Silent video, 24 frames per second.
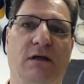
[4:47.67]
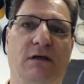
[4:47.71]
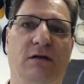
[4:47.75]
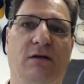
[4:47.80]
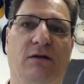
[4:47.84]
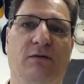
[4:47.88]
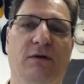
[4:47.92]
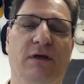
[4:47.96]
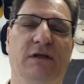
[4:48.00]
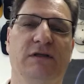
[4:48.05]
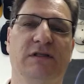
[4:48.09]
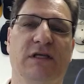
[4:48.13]

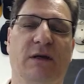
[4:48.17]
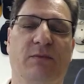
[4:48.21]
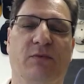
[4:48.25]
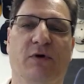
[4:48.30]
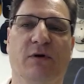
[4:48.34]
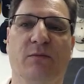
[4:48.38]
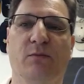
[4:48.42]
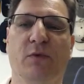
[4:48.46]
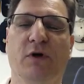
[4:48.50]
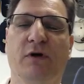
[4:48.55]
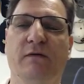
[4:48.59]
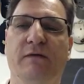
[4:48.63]
3
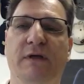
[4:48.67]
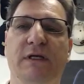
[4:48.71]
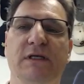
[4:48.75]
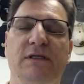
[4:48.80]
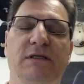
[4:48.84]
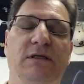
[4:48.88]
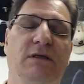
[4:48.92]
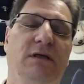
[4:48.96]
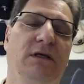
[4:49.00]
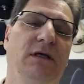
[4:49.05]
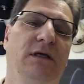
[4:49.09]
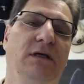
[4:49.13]
separate
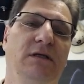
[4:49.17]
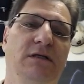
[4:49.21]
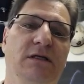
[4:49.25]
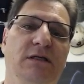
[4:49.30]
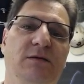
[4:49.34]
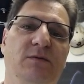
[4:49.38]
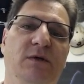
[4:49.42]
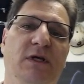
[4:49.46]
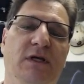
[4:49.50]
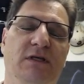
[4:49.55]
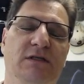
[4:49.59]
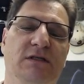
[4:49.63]
movies,
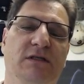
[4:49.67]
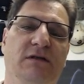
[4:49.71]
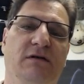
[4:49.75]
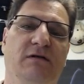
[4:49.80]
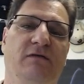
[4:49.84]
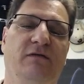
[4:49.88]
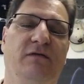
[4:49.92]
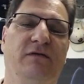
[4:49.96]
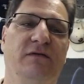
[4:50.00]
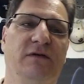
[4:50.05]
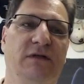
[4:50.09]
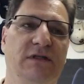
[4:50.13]
just because of
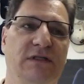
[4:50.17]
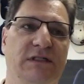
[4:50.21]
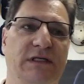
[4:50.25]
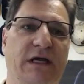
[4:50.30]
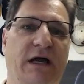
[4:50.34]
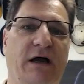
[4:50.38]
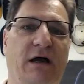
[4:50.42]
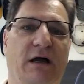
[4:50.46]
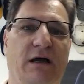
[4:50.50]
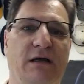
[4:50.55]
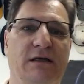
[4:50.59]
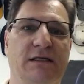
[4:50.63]

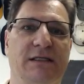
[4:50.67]
the